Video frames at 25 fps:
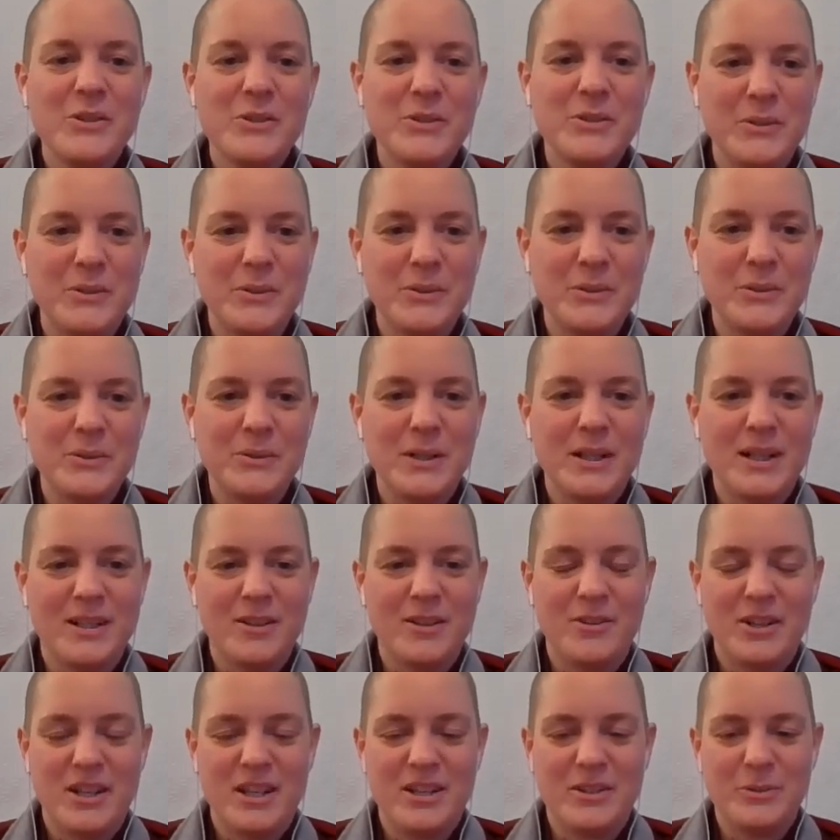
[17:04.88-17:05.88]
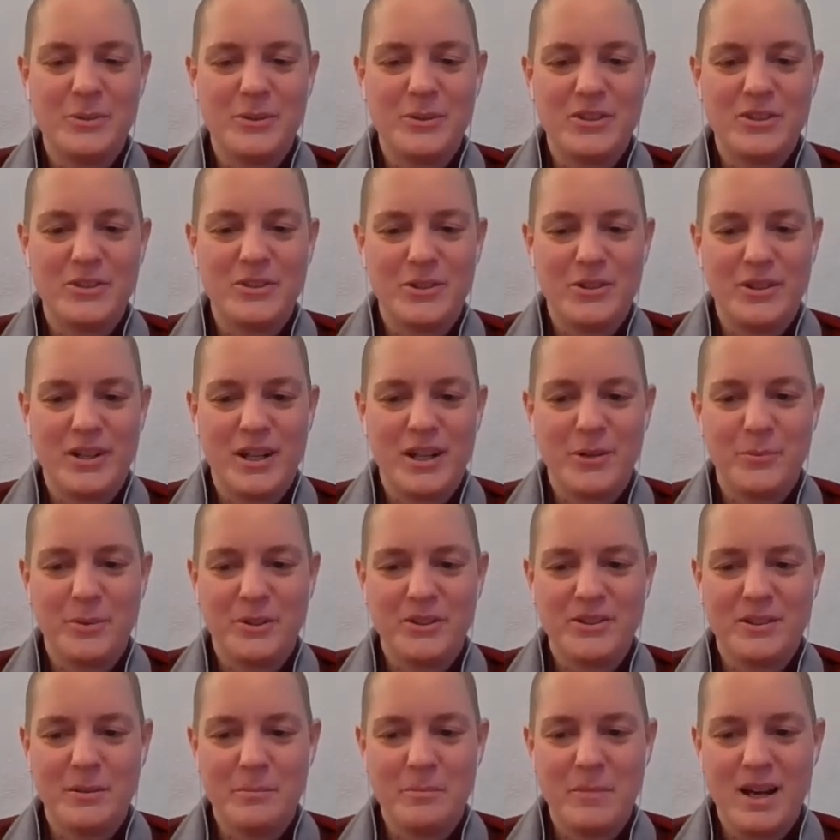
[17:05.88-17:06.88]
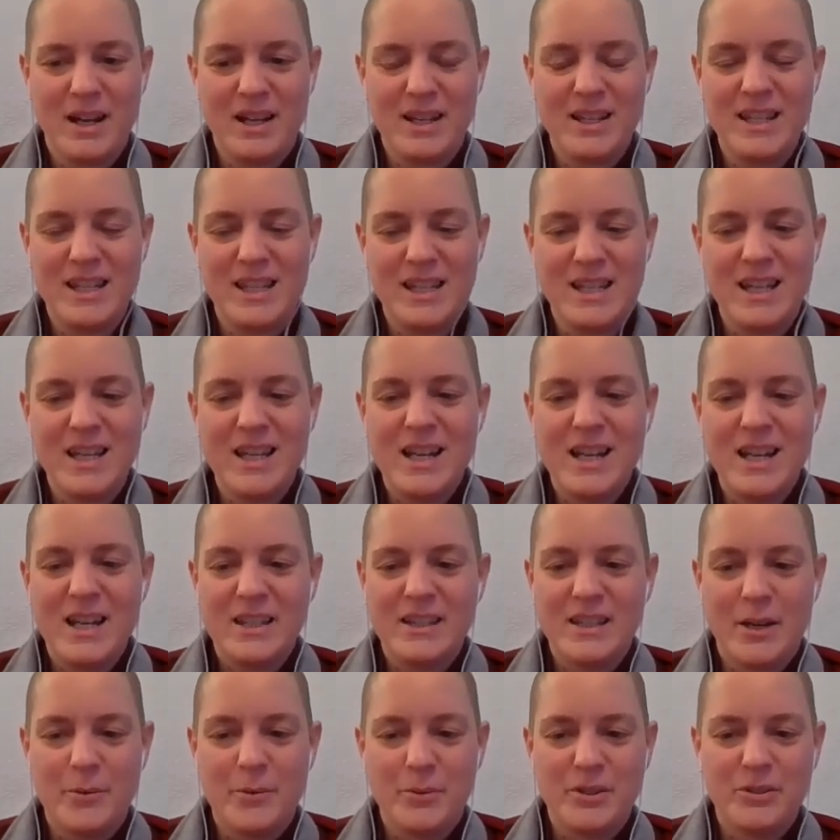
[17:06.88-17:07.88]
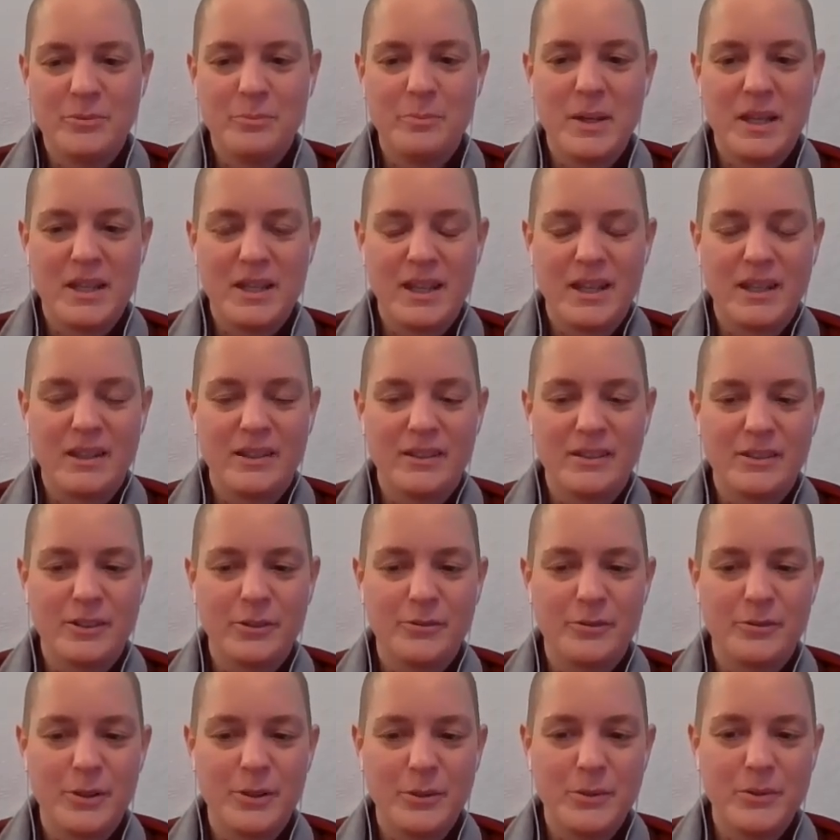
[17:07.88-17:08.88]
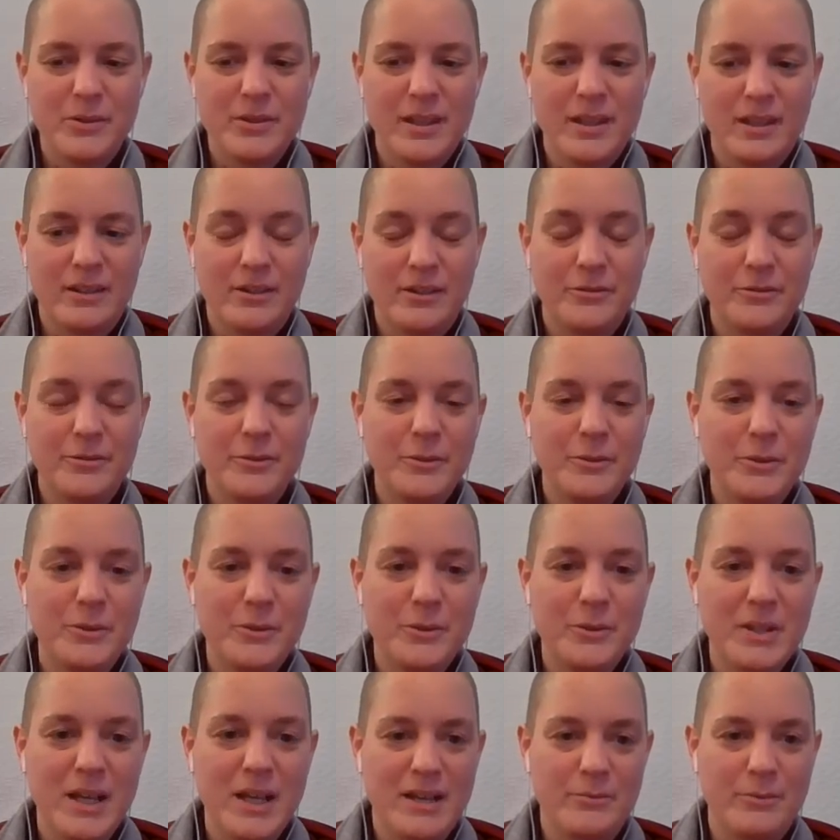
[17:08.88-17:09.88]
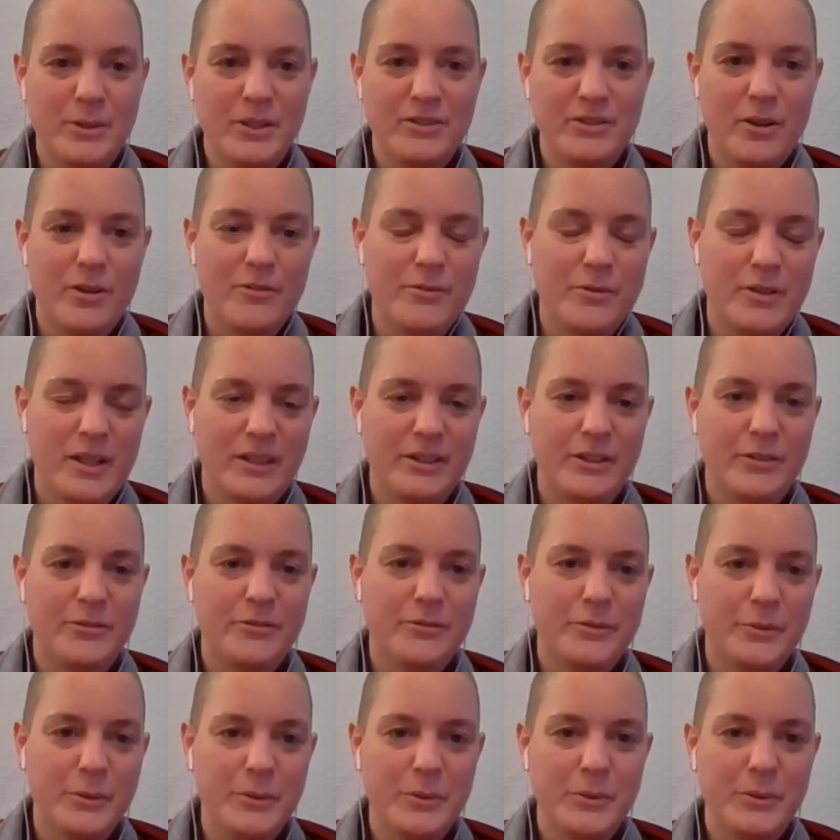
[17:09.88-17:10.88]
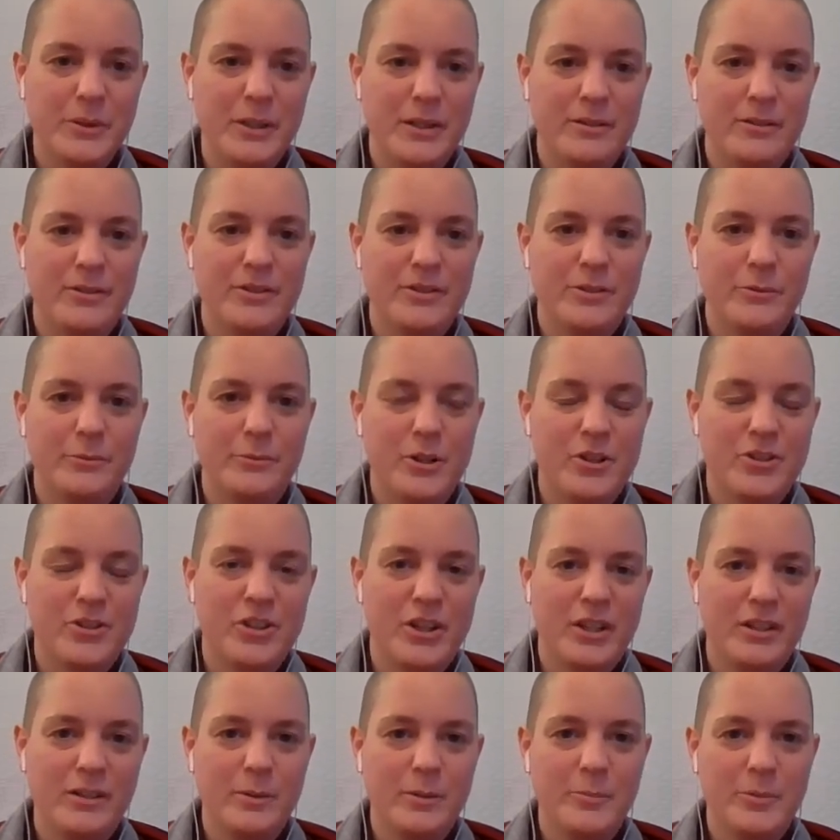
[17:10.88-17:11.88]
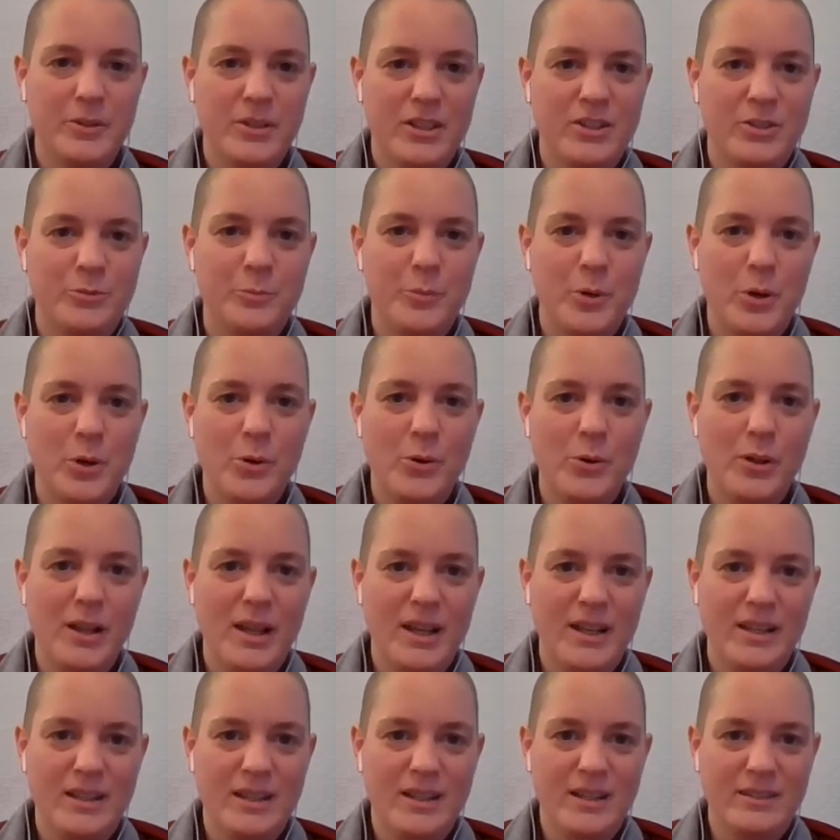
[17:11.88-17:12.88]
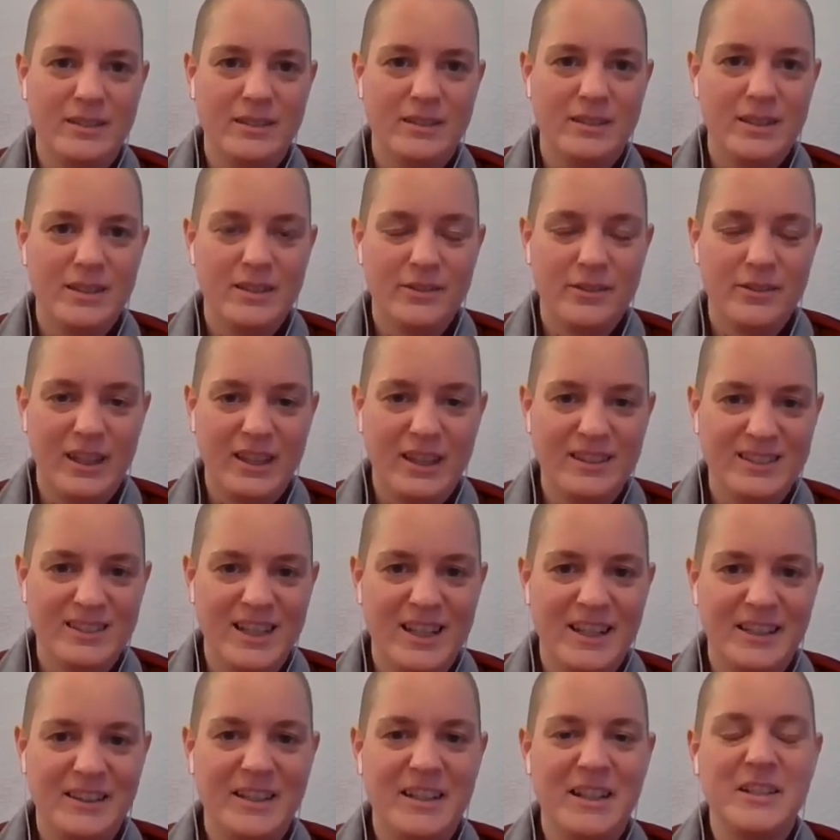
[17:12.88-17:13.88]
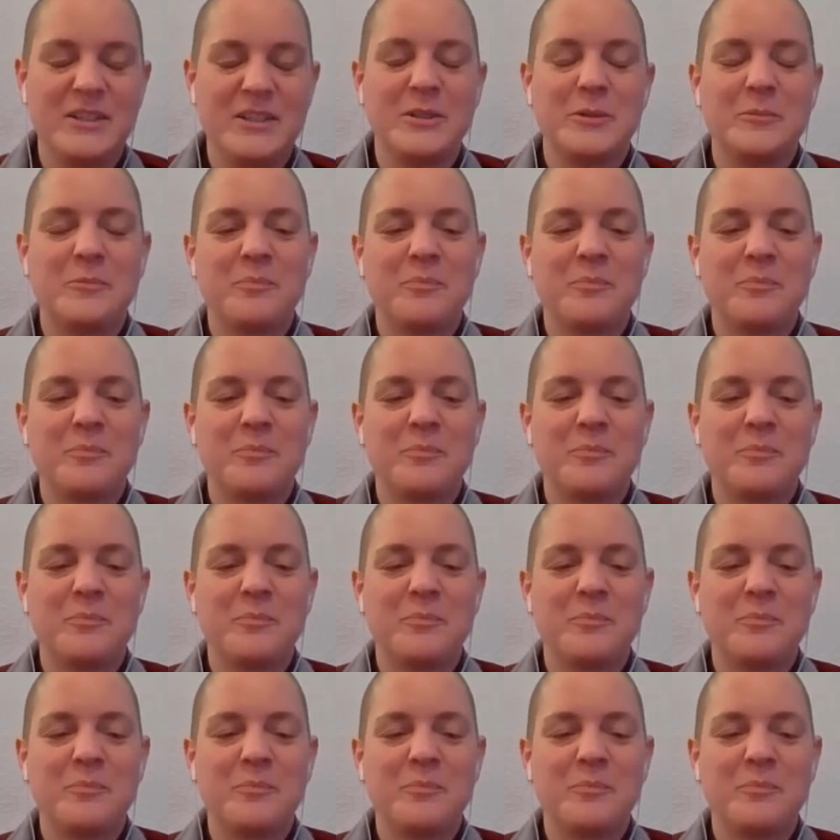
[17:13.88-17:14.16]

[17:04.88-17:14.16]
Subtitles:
So according to the story, it was the monkey that was picking the fruits and the food and was offering the food and also washing the Buddha's bowl and things like that.